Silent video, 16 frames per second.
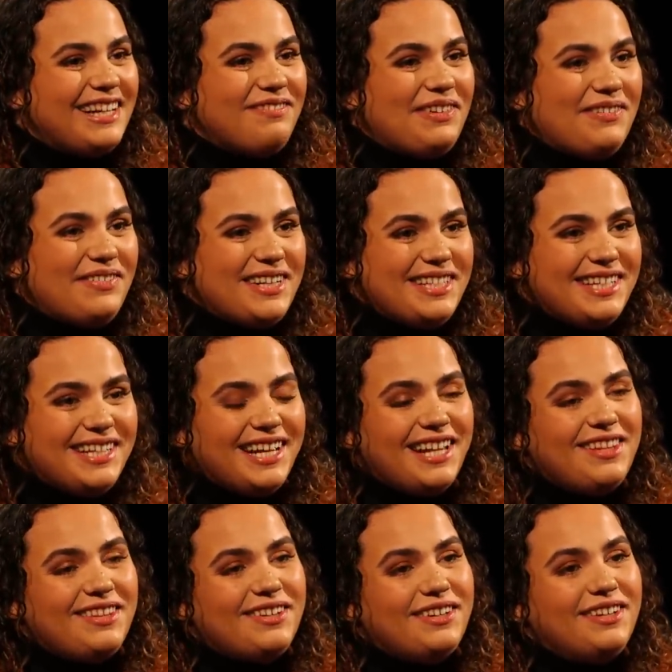And we went
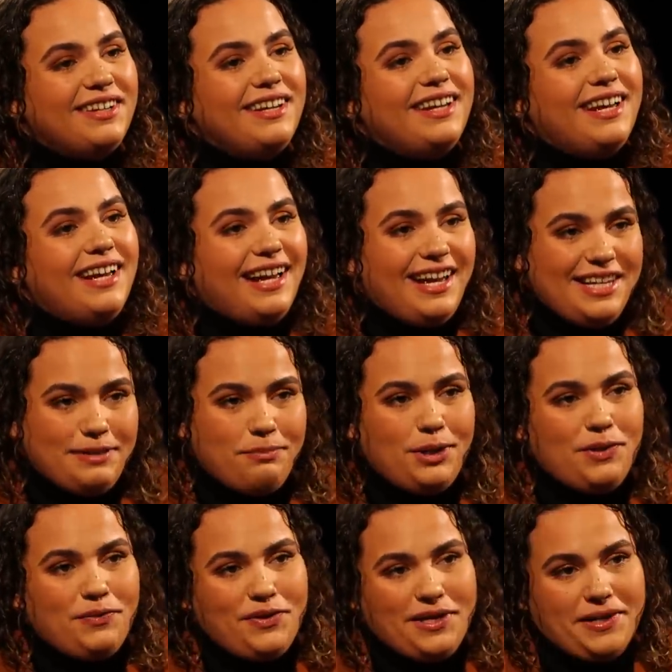together as
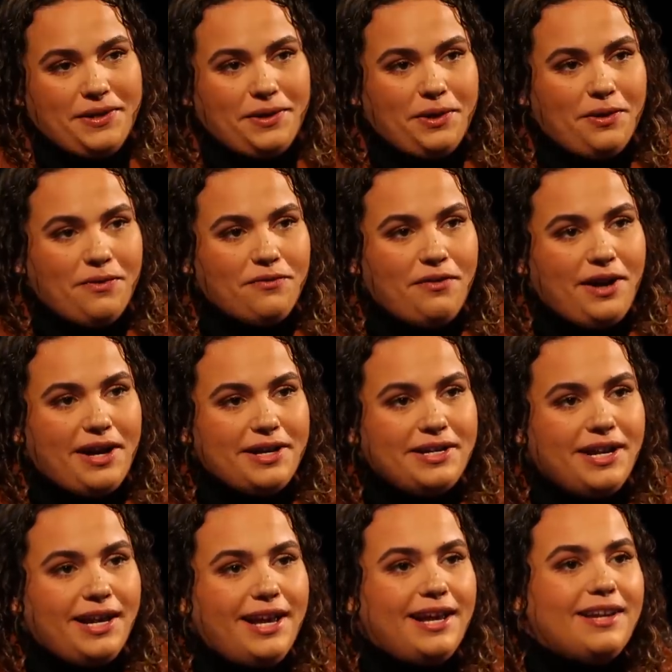boyfriend and
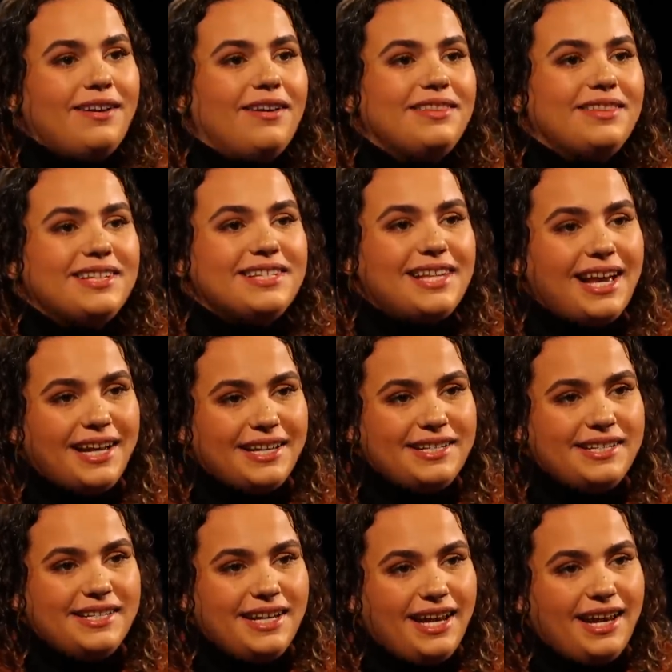girlfriend. And on the
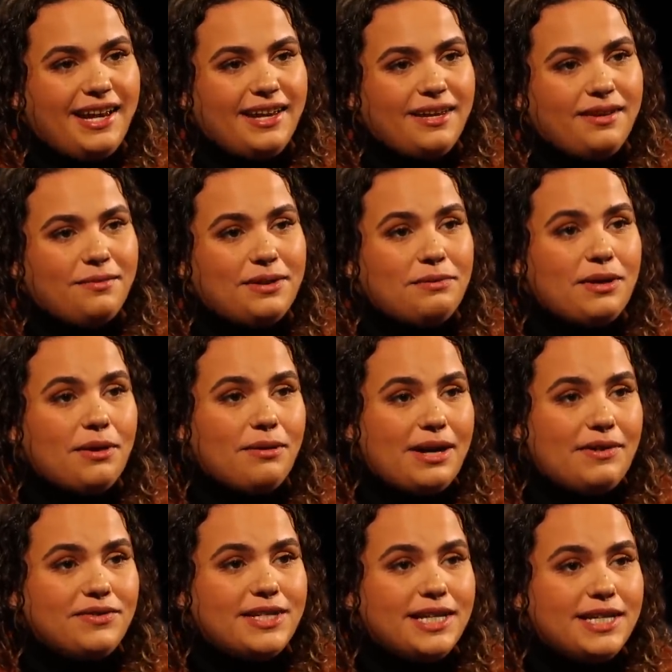second day, when we
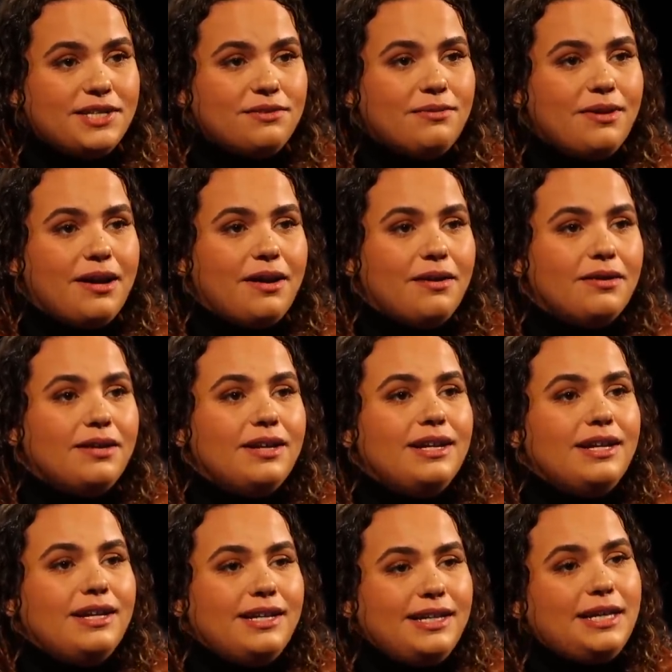arrived to Israel,
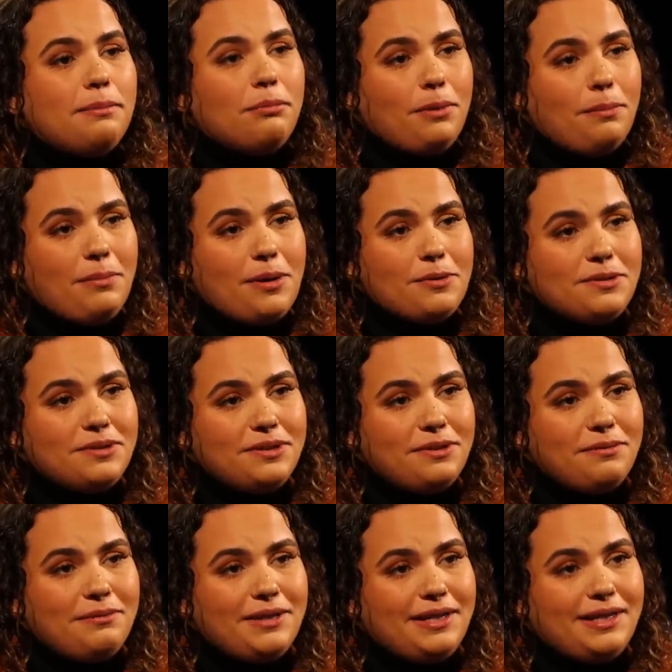he proposed to
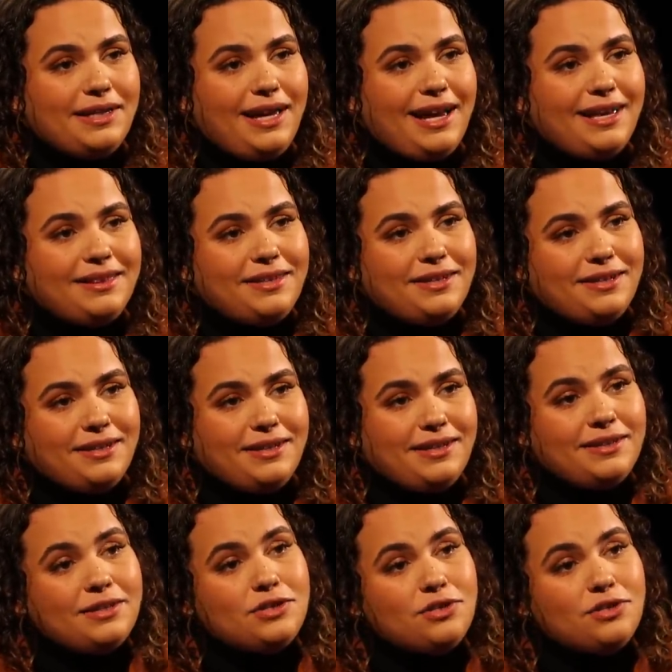me in the